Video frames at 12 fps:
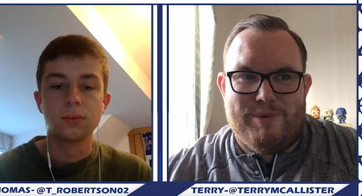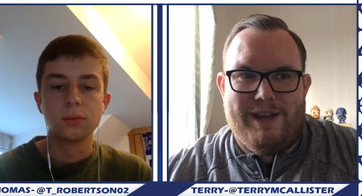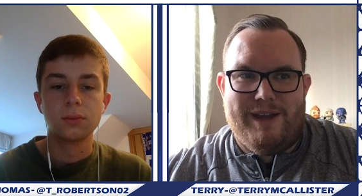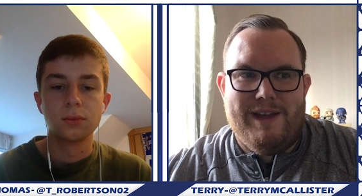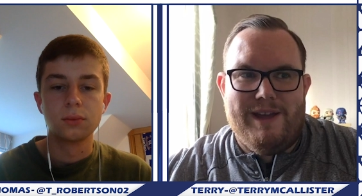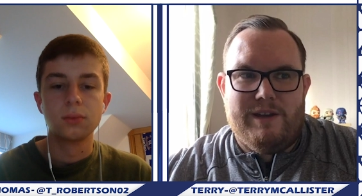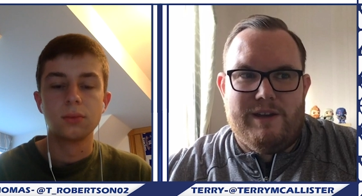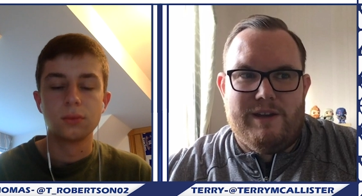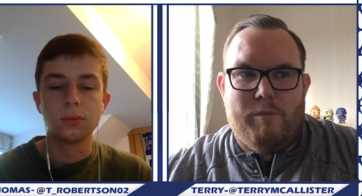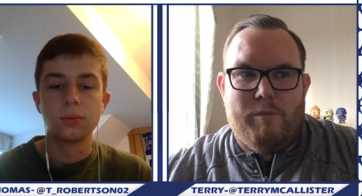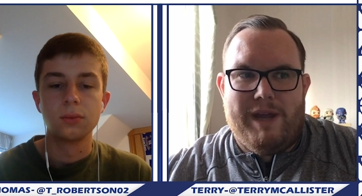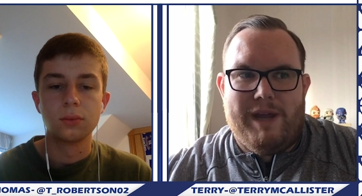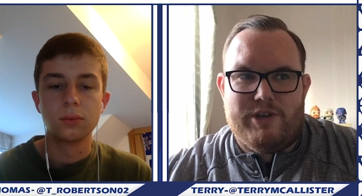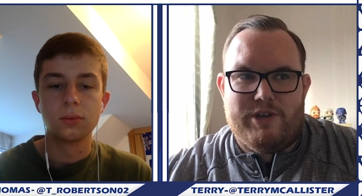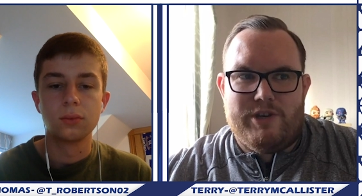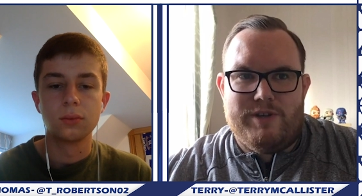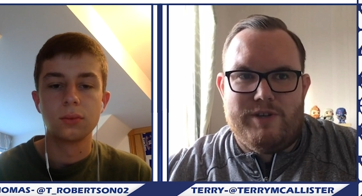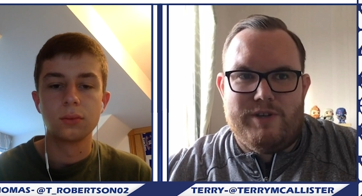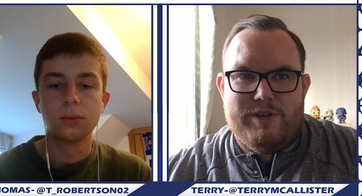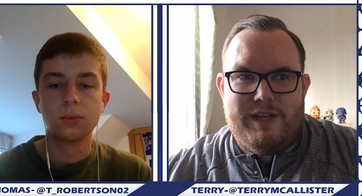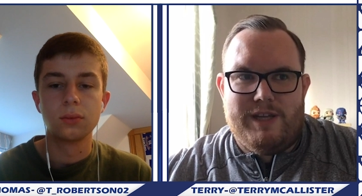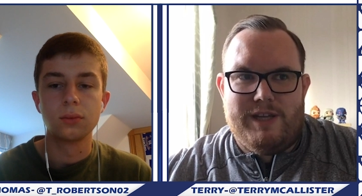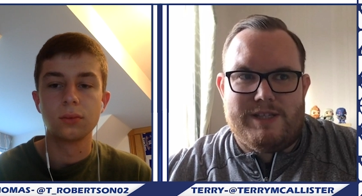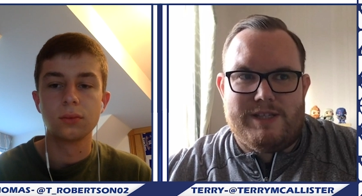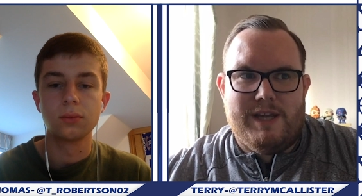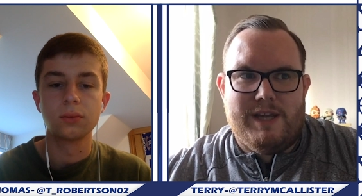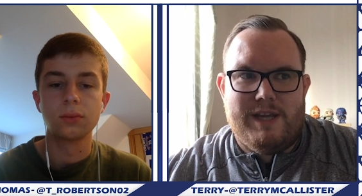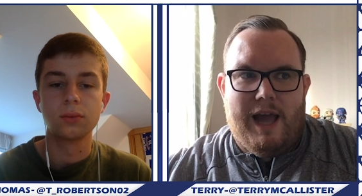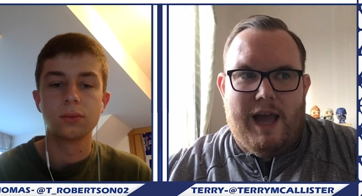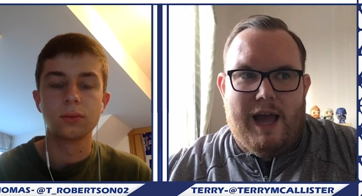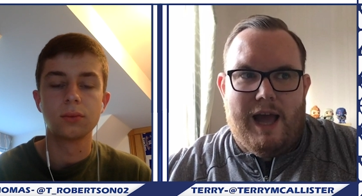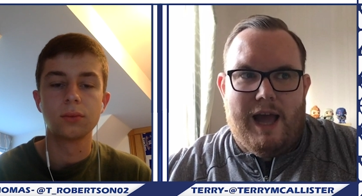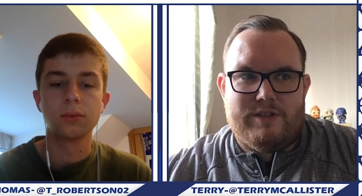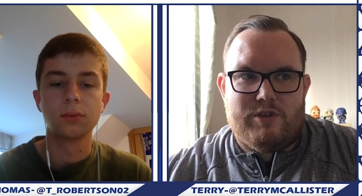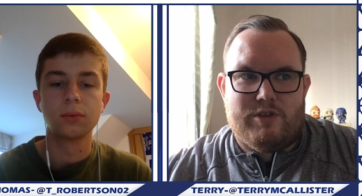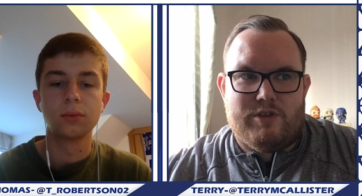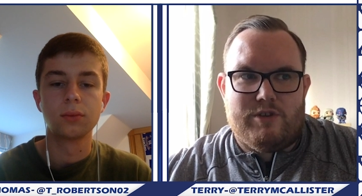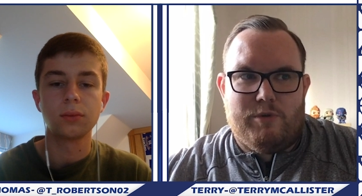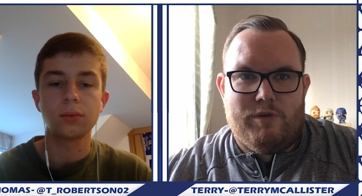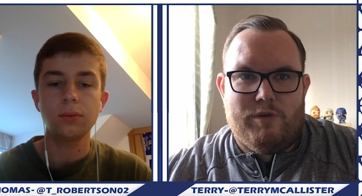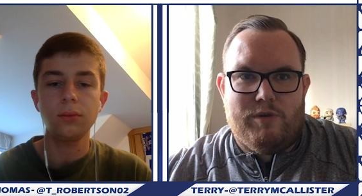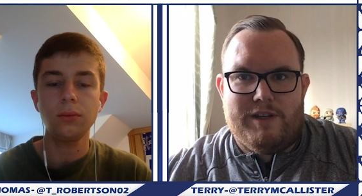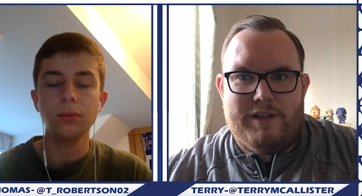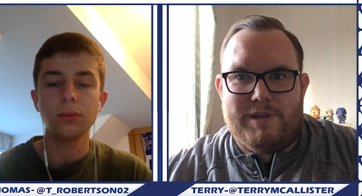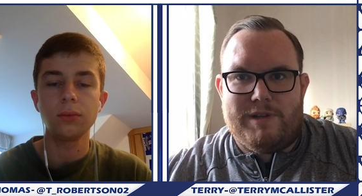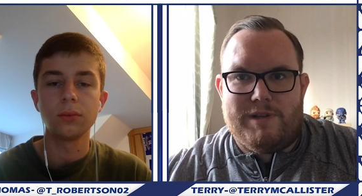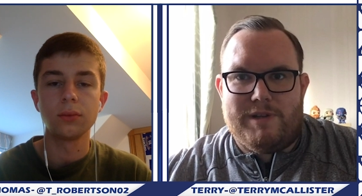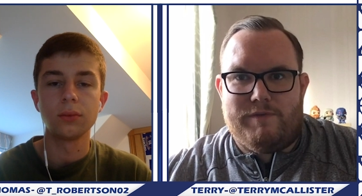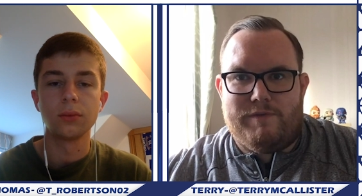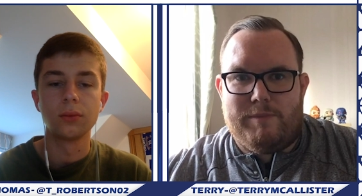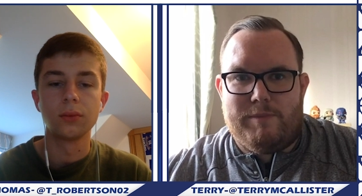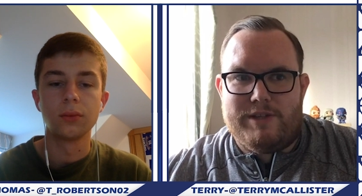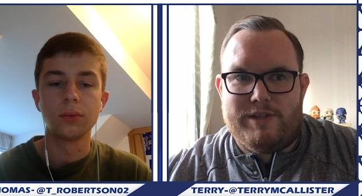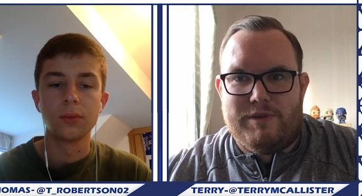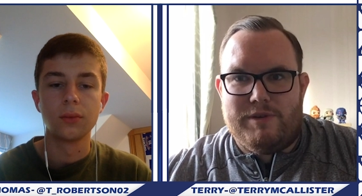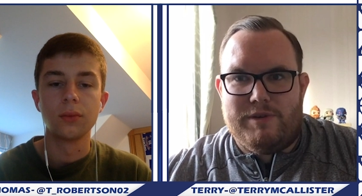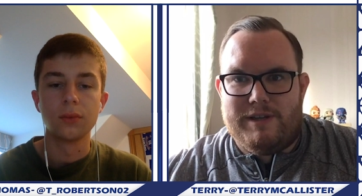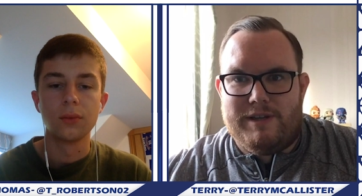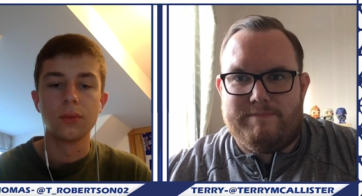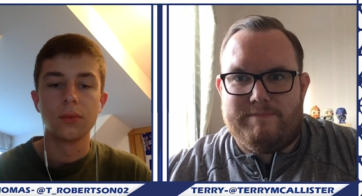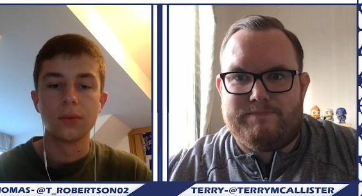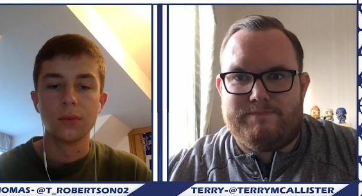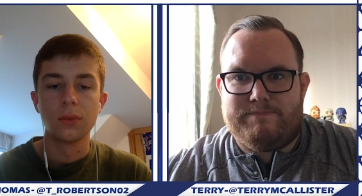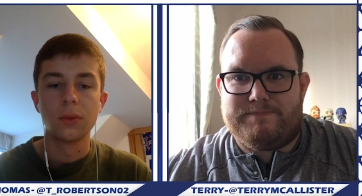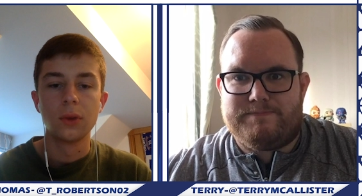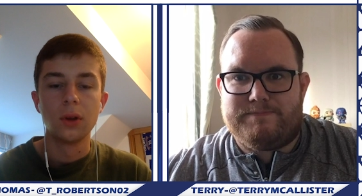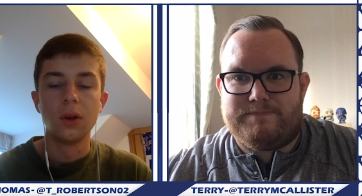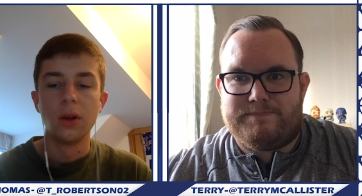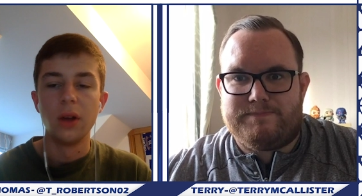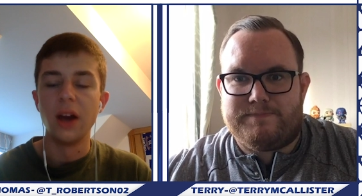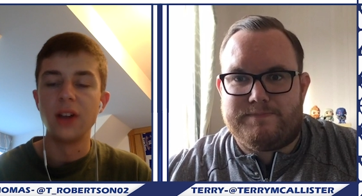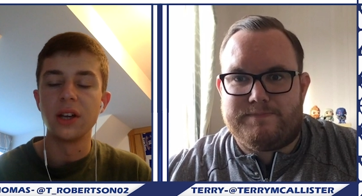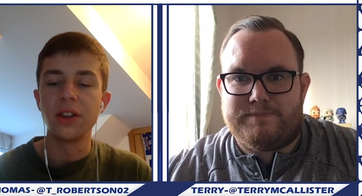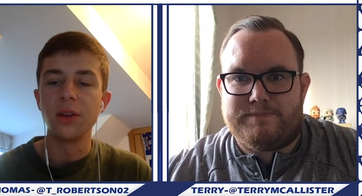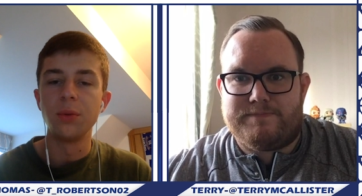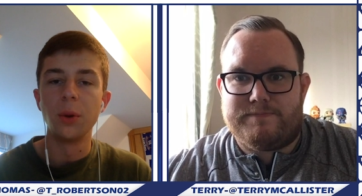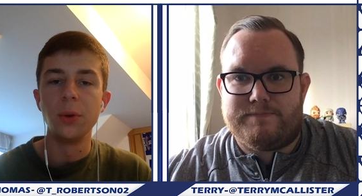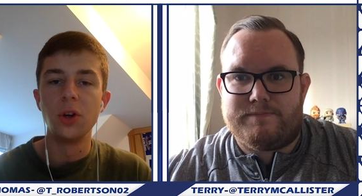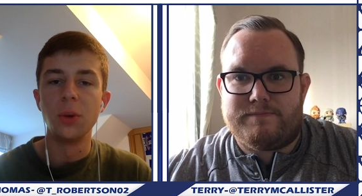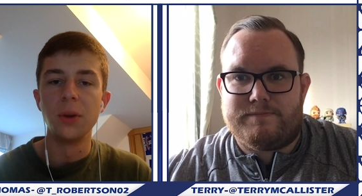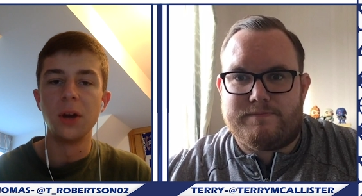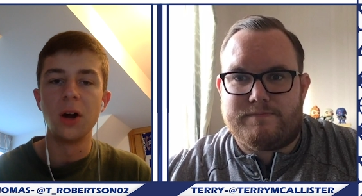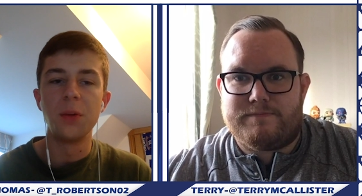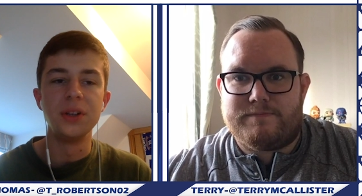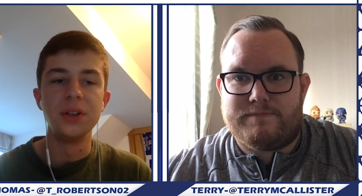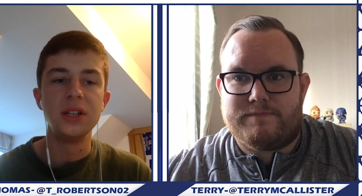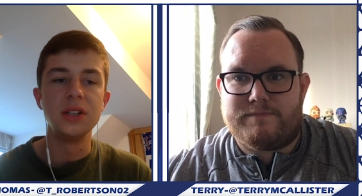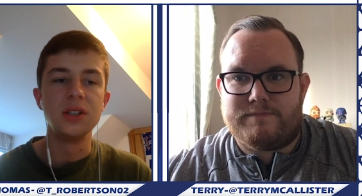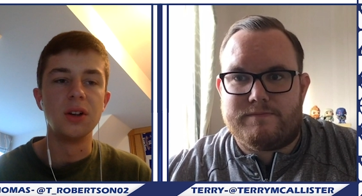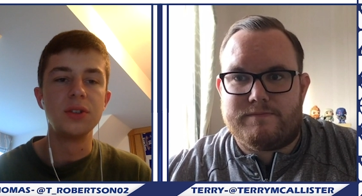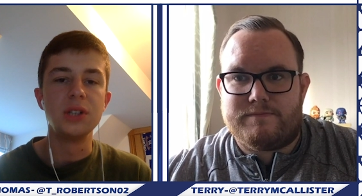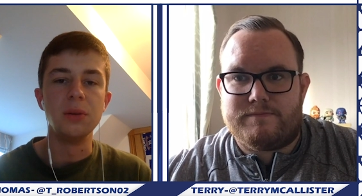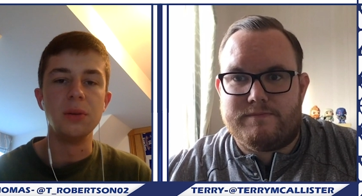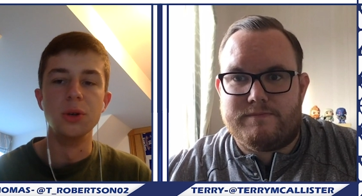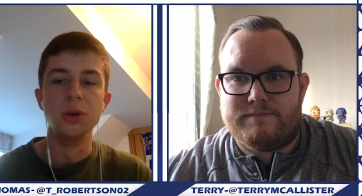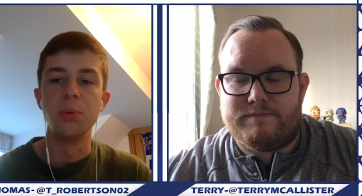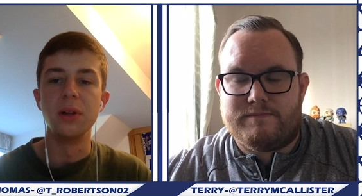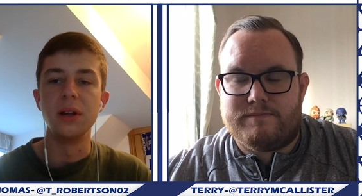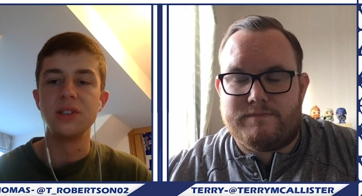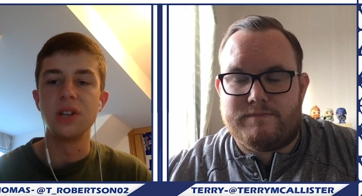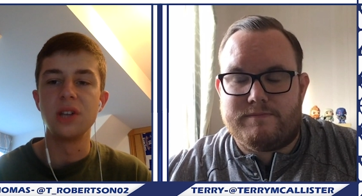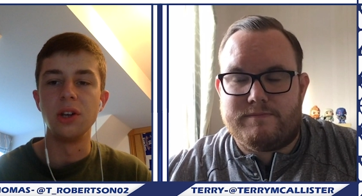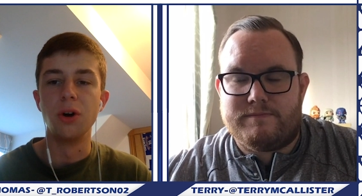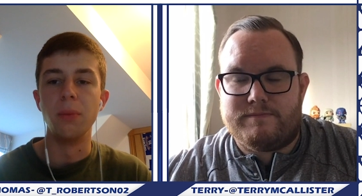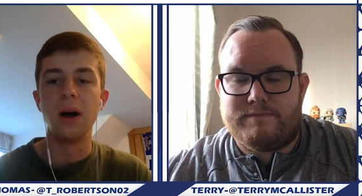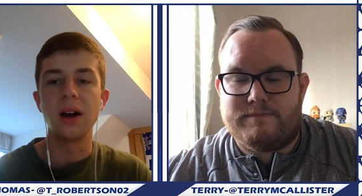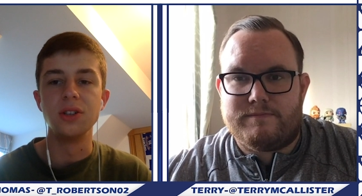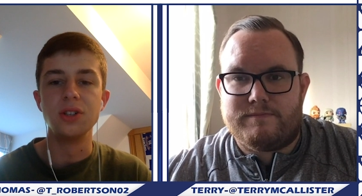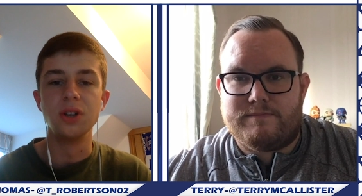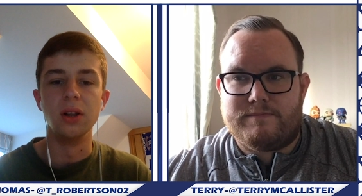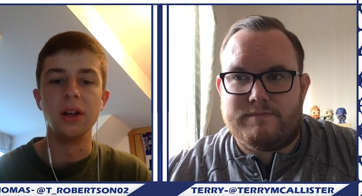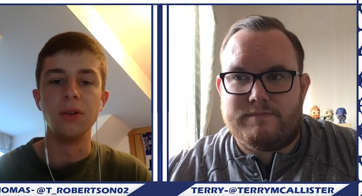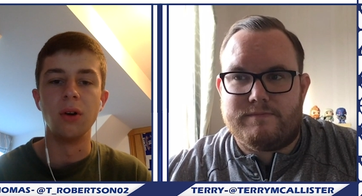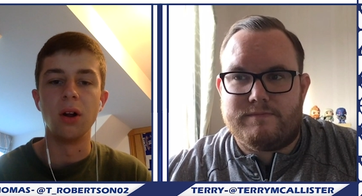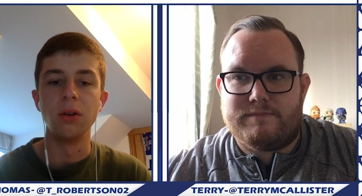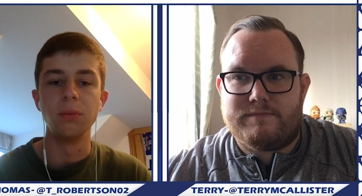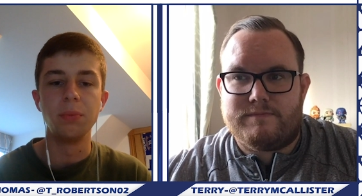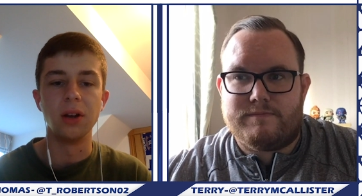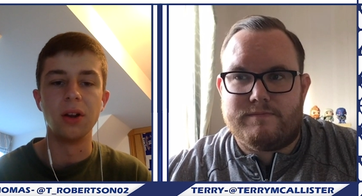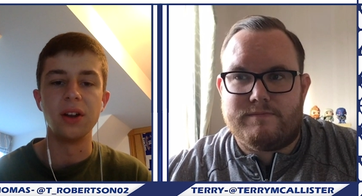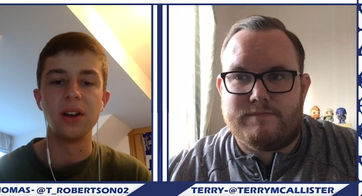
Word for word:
Speaker 1: but uh, no major injuries and some good fitness built up for the players who needed it.
Speaker 2: Yeah, because I think probably coming out of pre-season, obviously most of the players didn't come back until later on, being on